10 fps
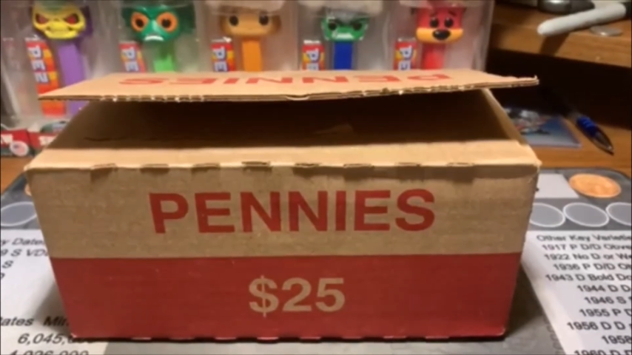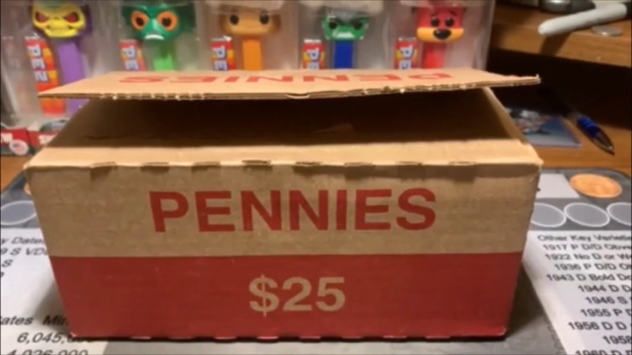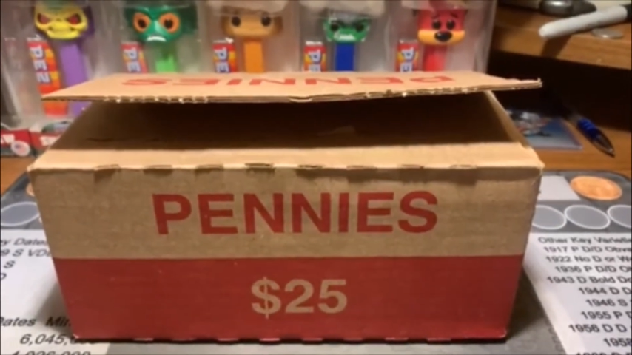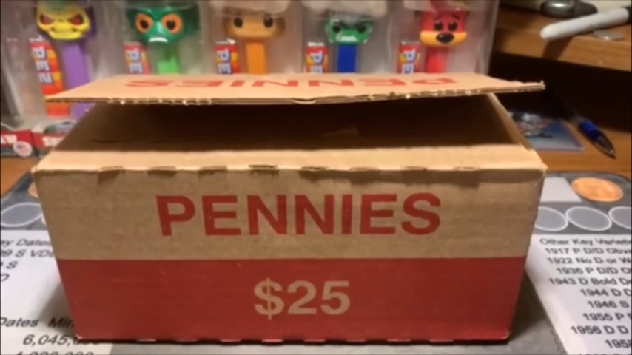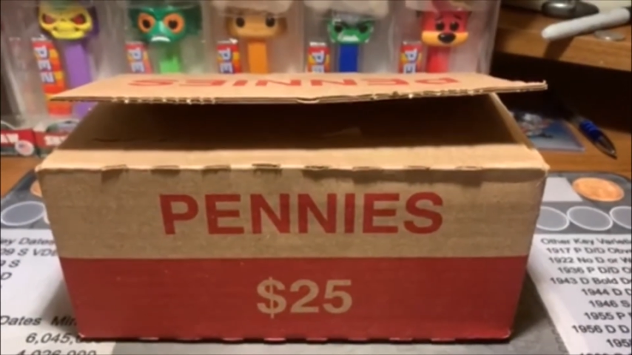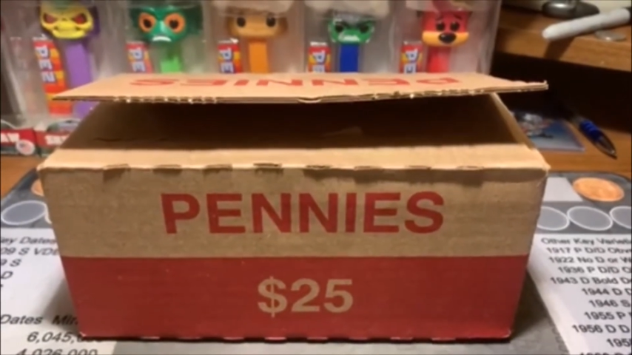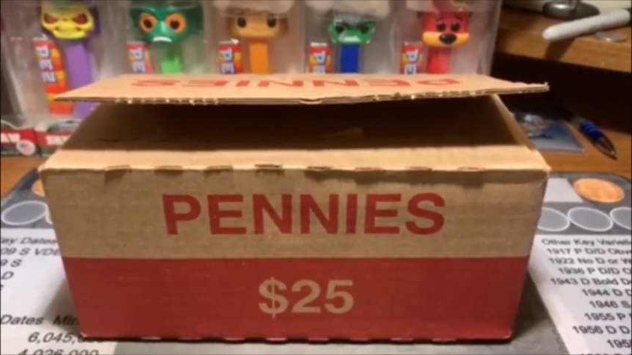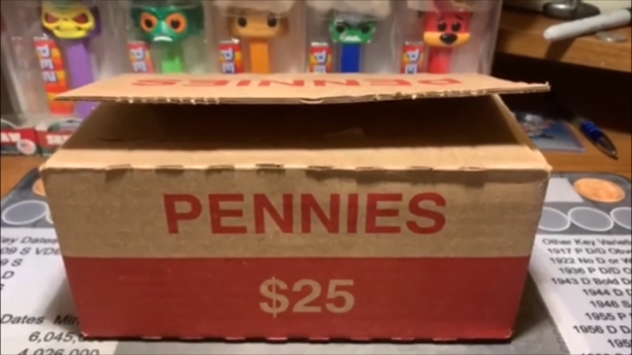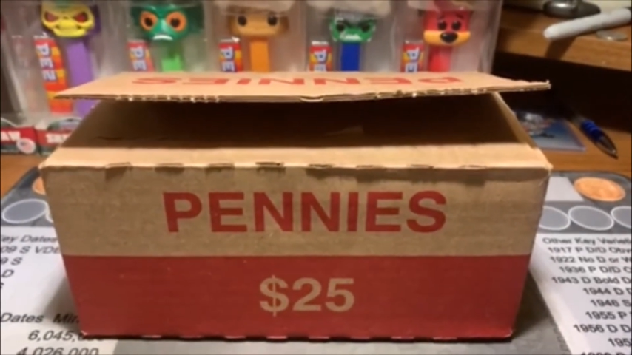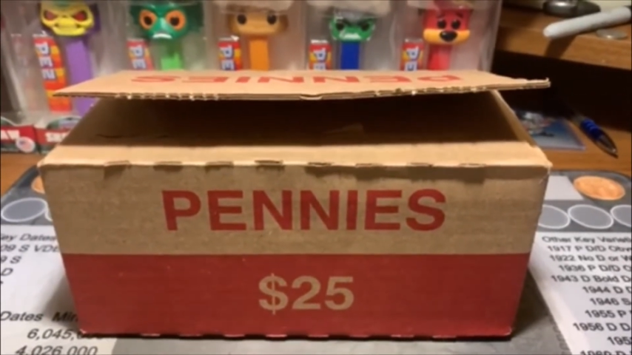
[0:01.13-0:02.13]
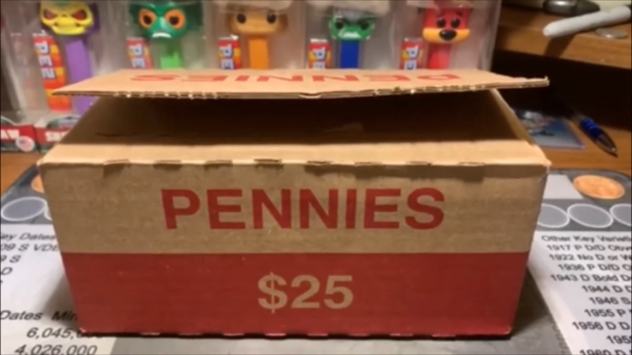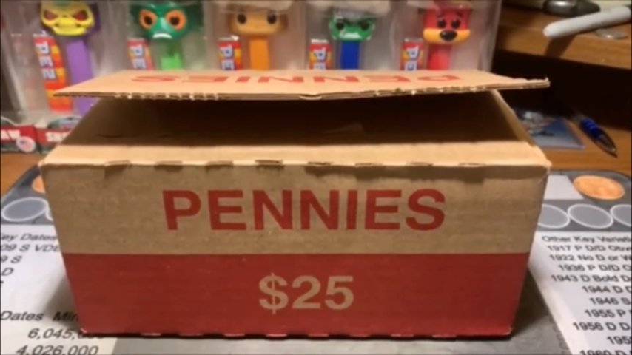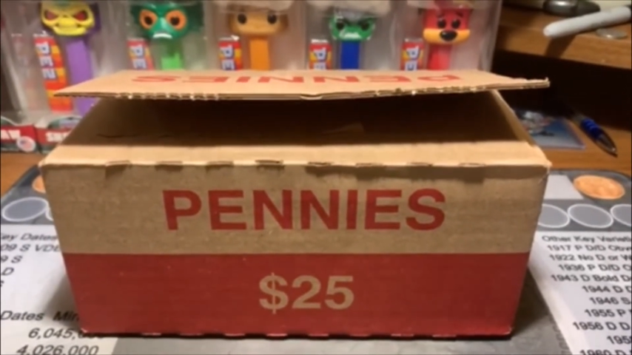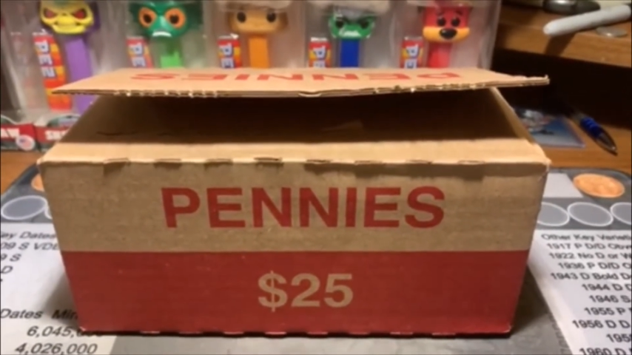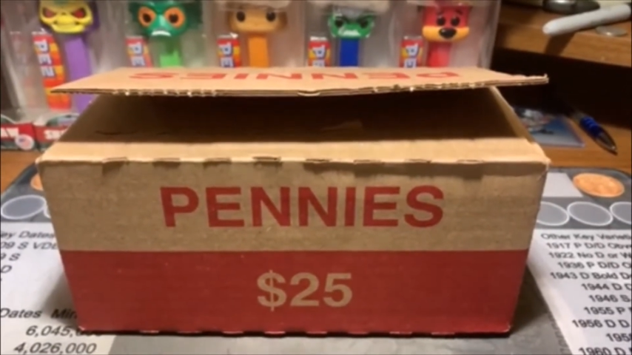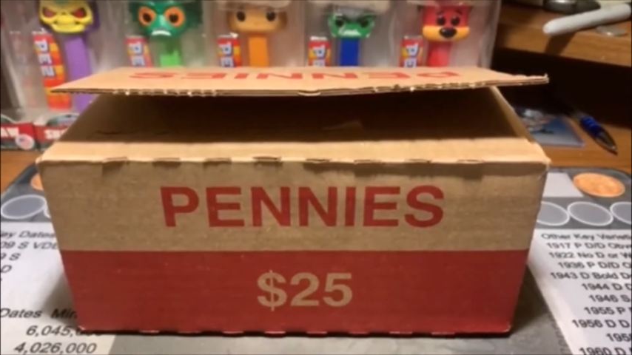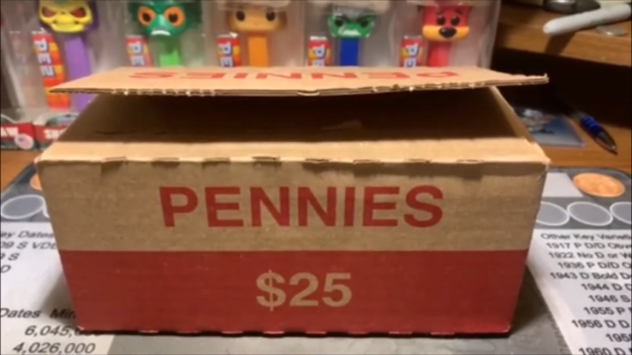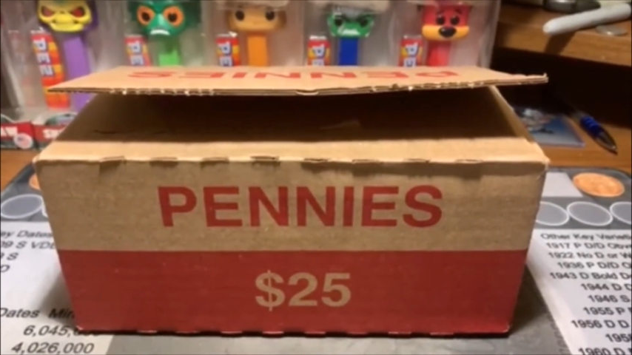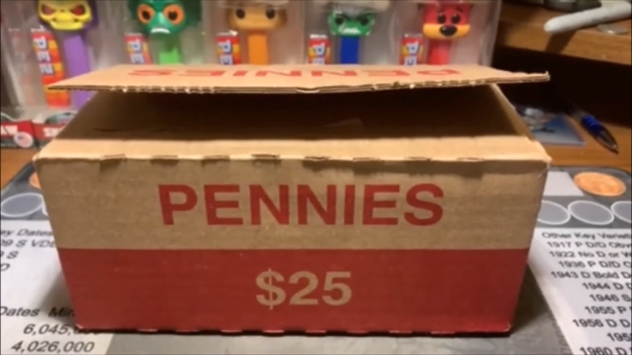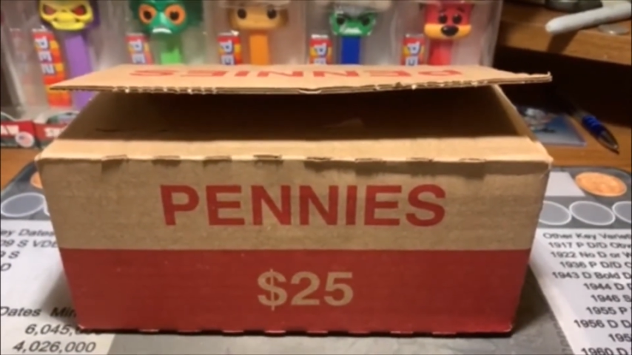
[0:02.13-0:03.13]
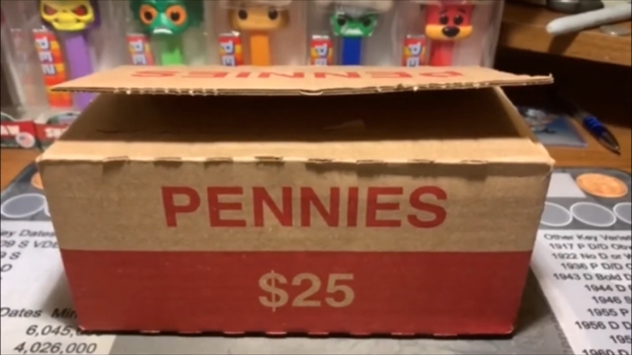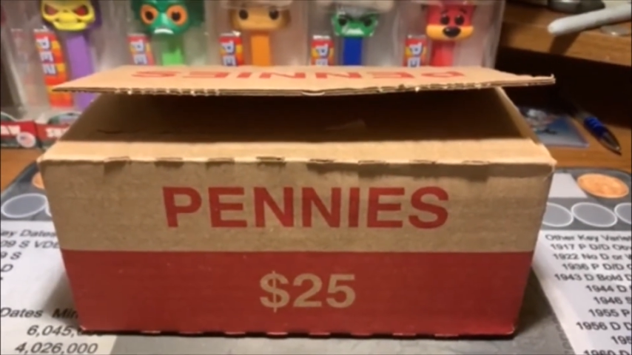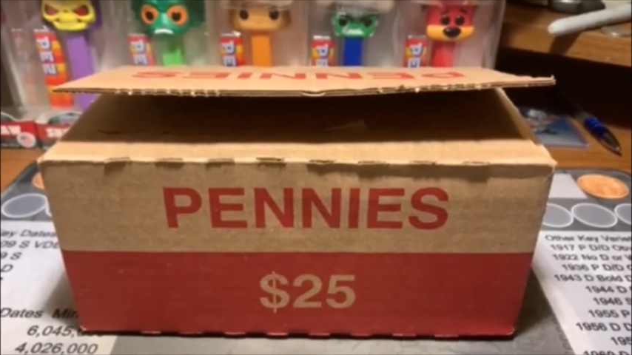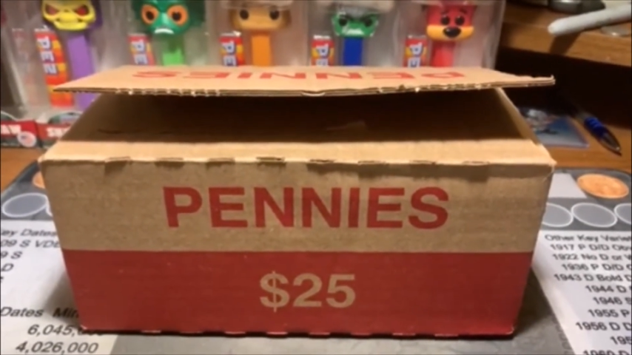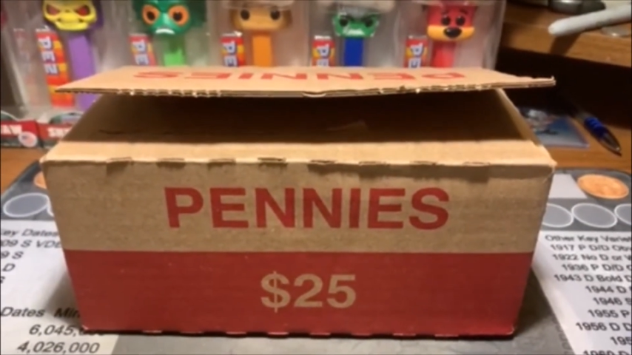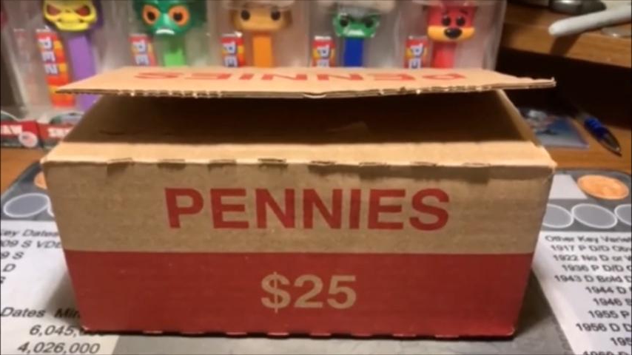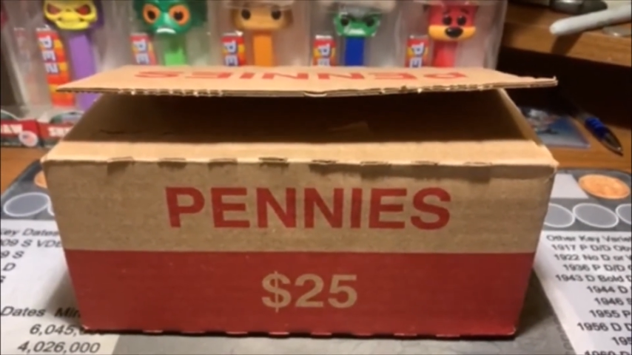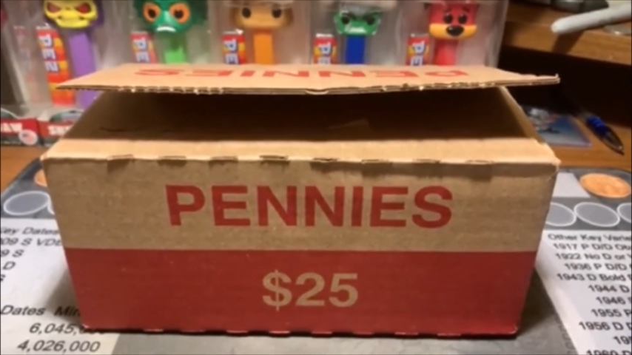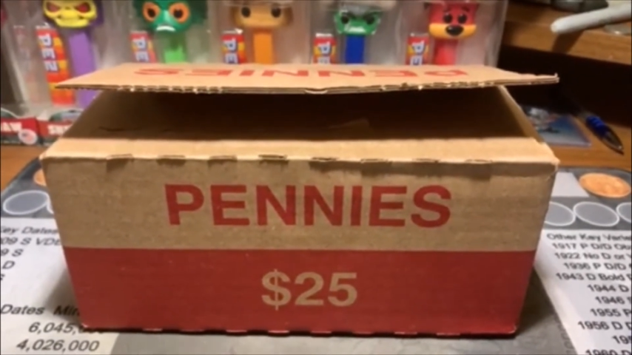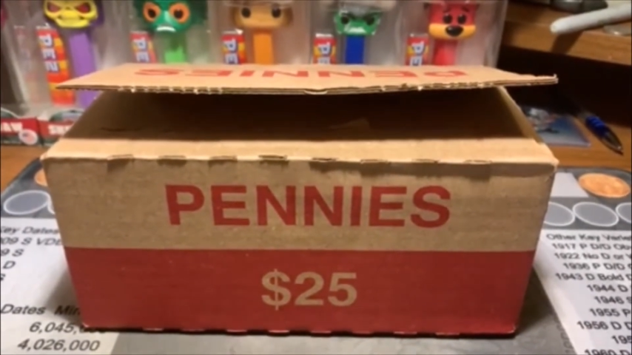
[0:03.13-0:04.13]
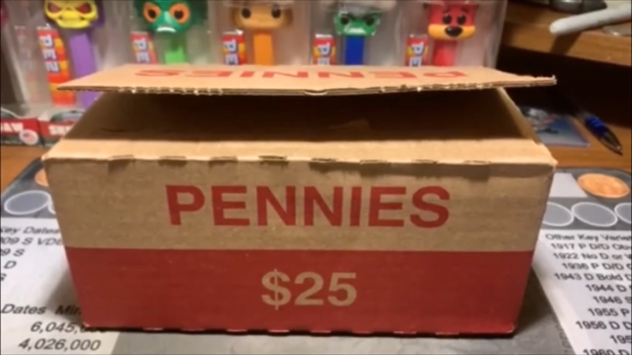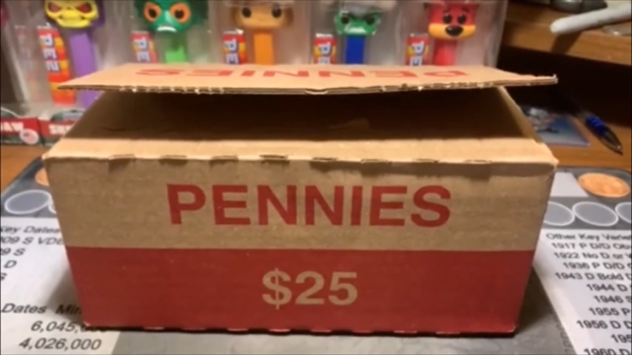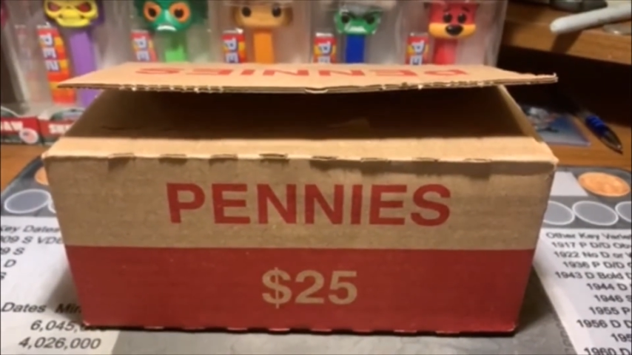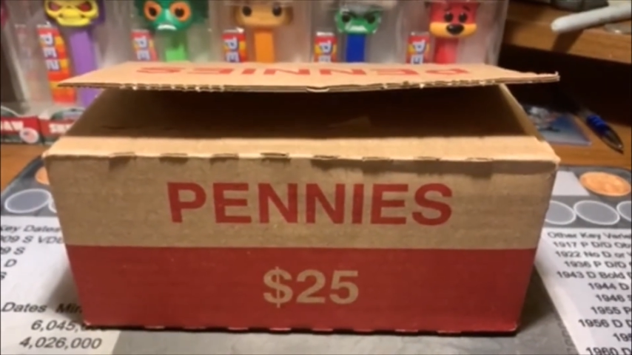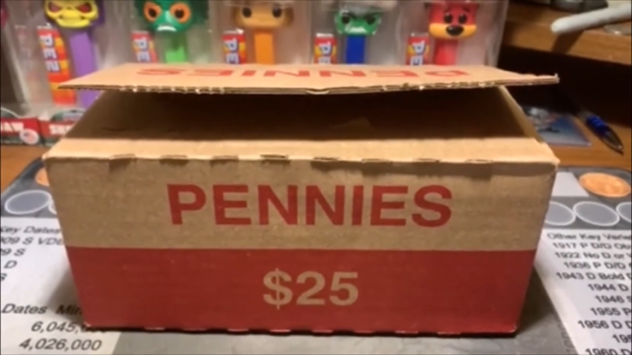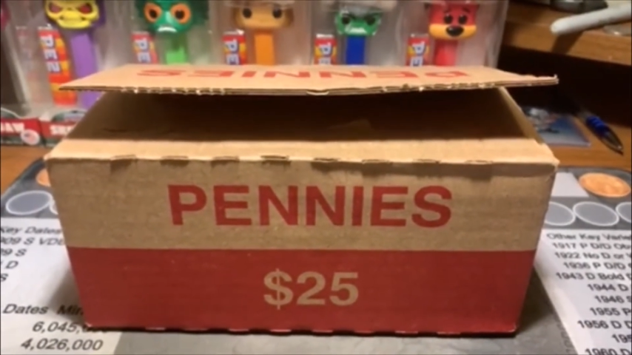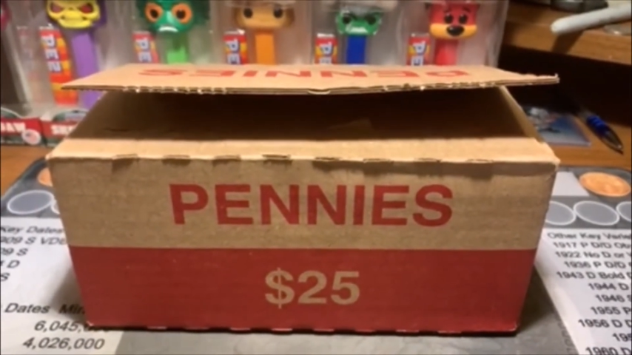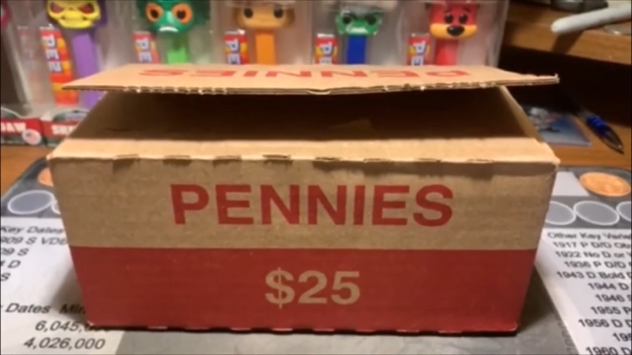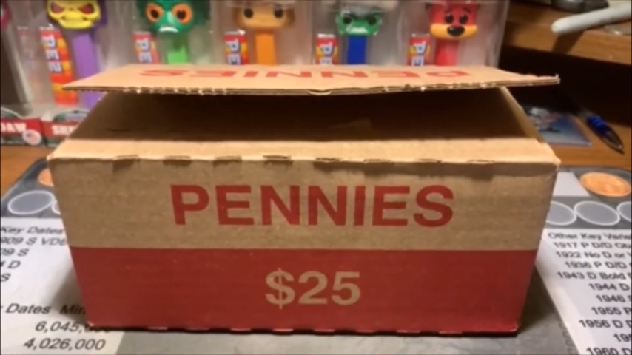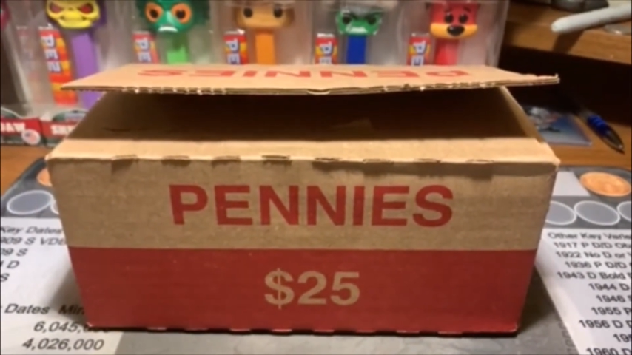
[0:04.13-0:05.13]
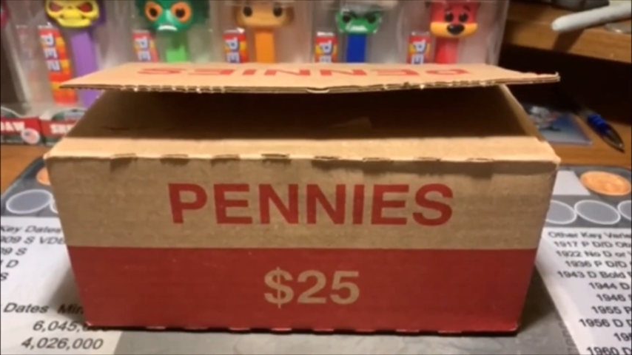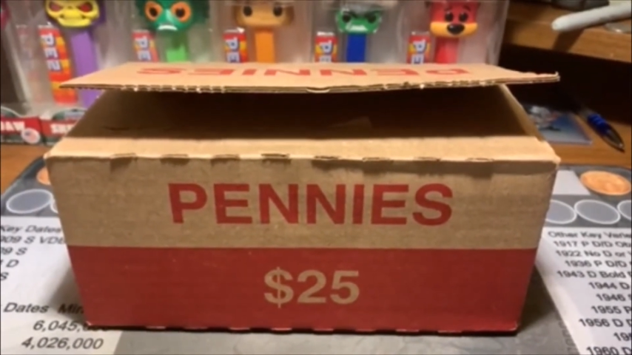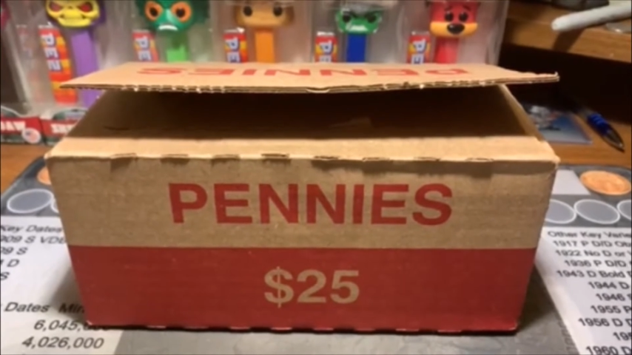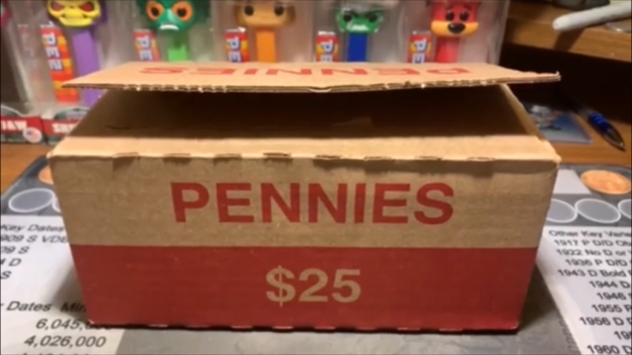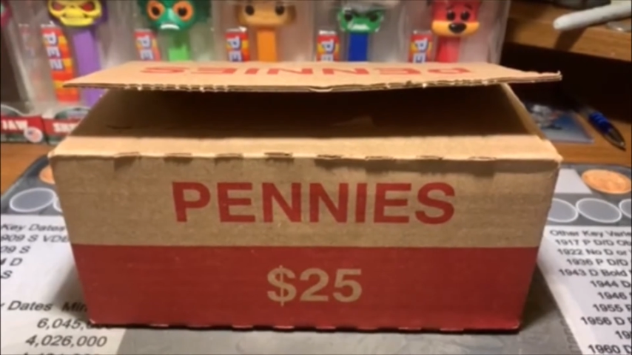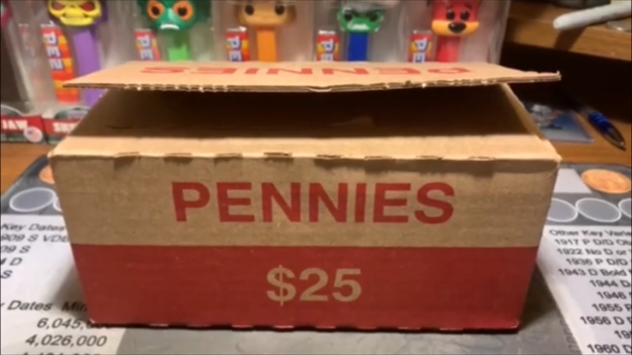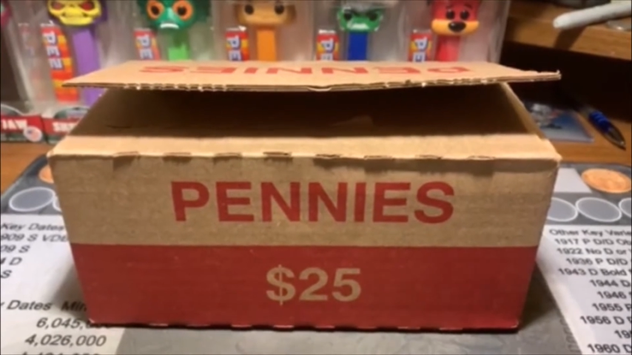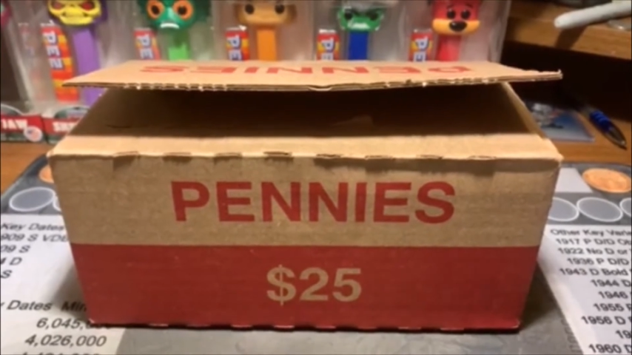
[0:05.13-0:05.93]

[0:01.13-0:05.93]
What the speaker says: Nobody's mouth can be seen.